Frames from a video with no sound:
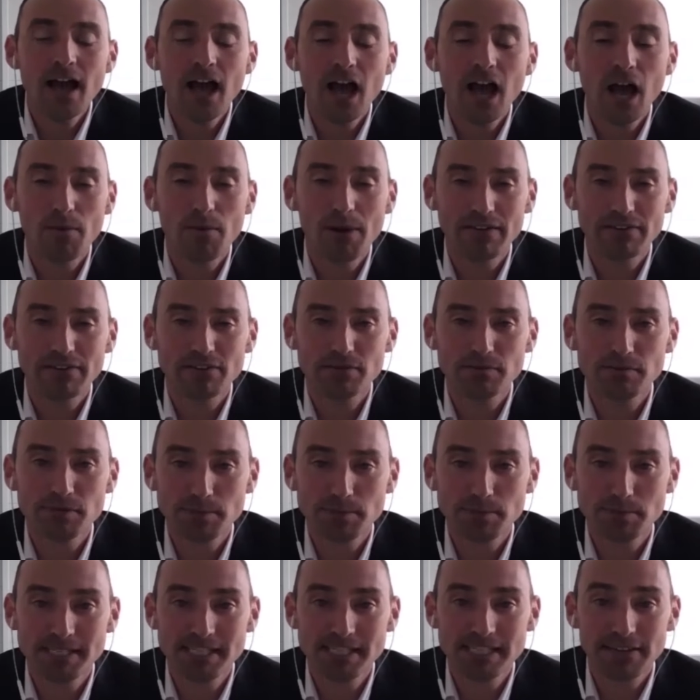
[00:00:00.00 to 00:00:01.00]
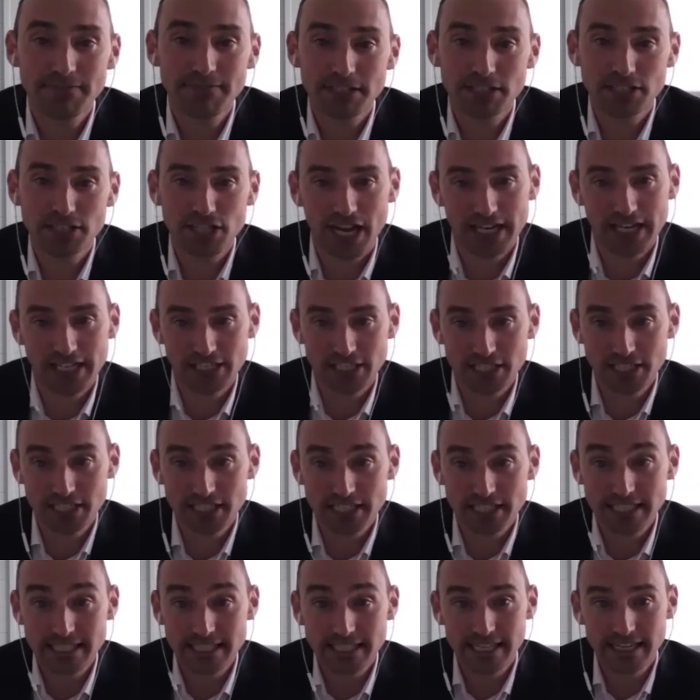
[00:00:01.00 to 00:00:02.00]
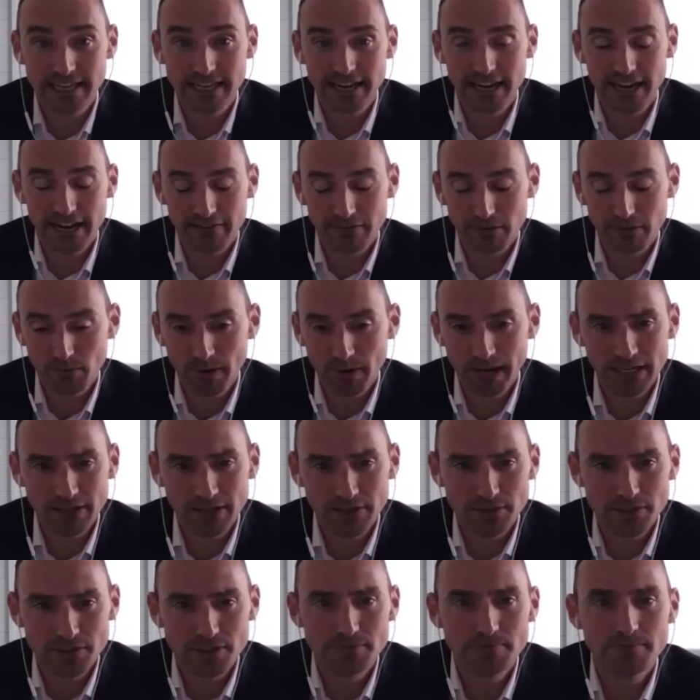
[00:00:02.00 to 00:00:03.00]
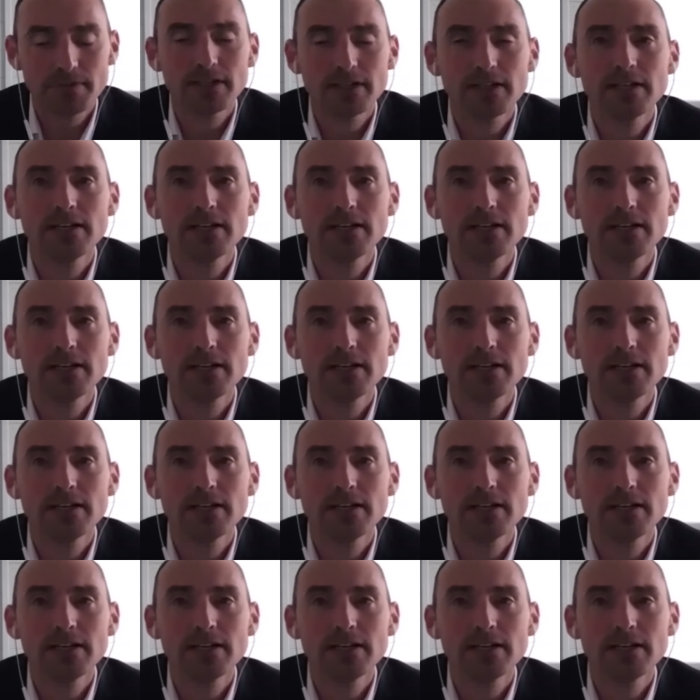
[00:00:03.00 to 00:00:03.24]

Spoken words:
And we have some specific challenges to consider here in Wales.